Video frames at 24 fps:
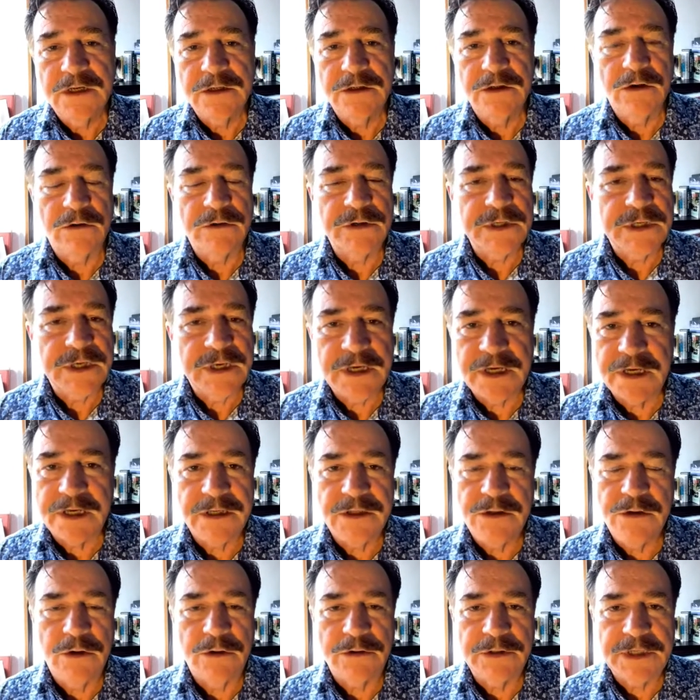You
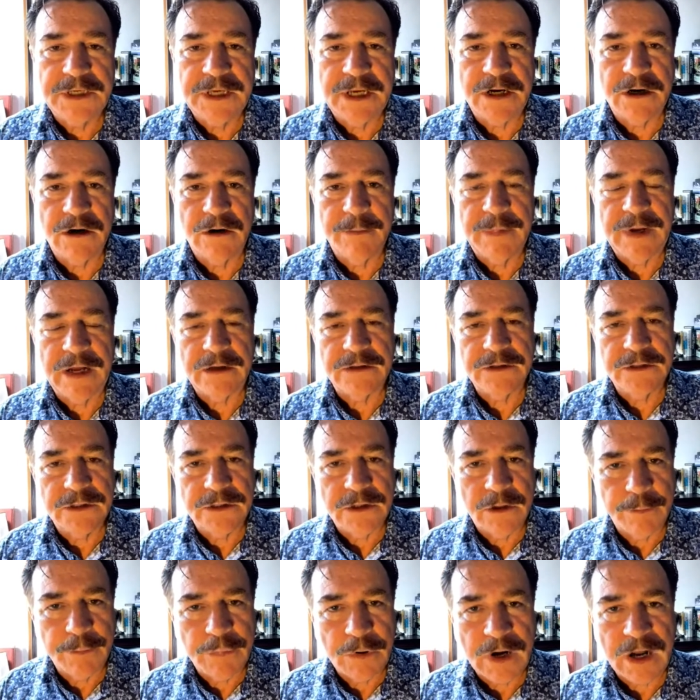only care about
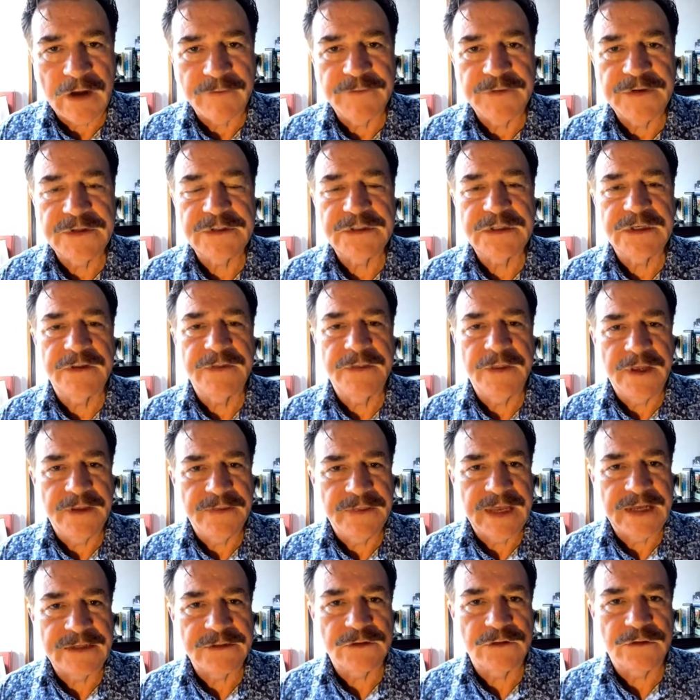profits
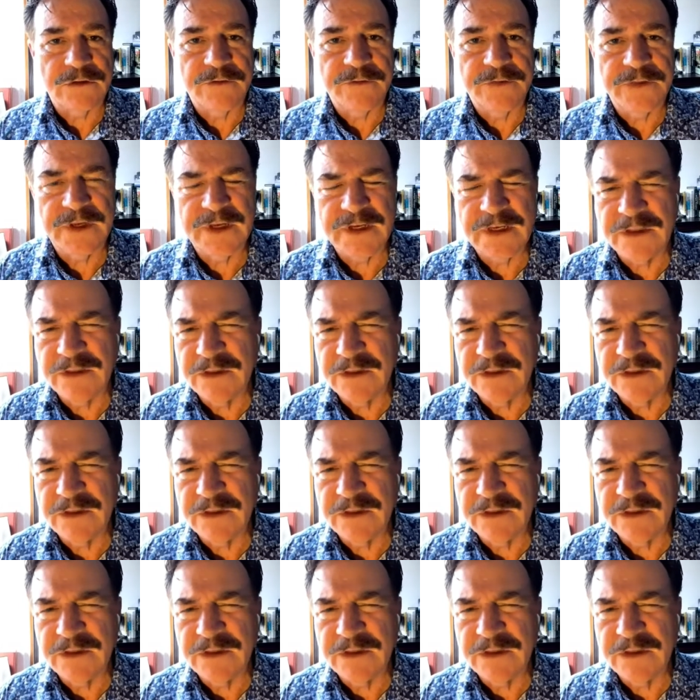and that sort of thing.